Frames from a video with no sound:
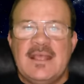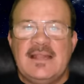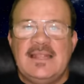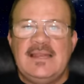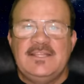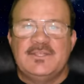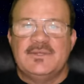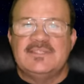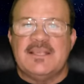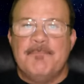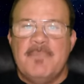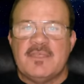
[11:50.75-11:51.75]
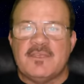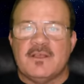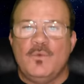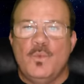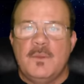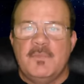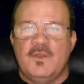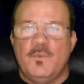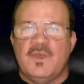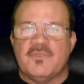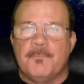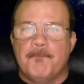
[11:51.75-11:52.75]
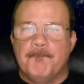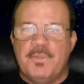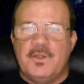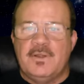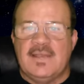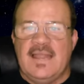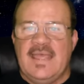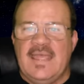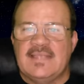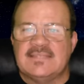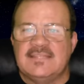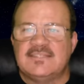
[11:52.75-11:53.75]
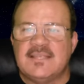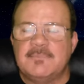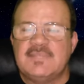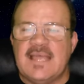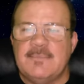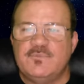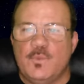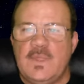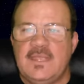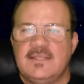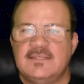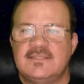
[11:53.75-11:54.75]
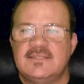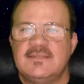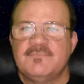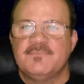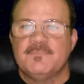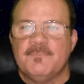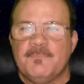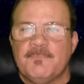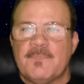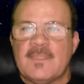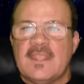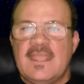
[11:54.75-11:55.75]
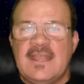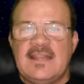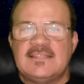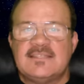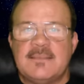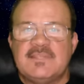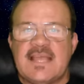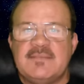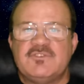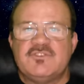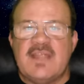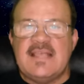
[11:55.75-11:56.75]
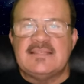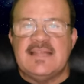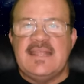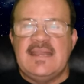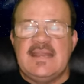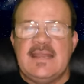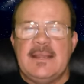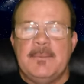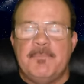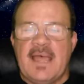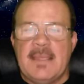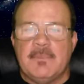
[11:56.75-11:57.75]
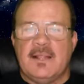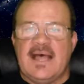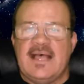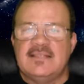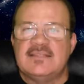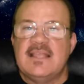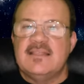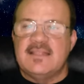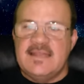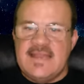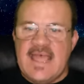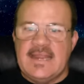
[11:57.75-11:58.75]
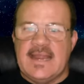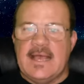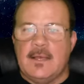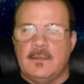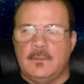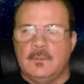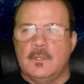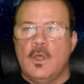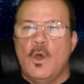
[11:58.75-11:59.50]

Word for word: Lily too is a mythical woman with bird legs and sometimes wings. It is sometimes translated in the Bible as the night owl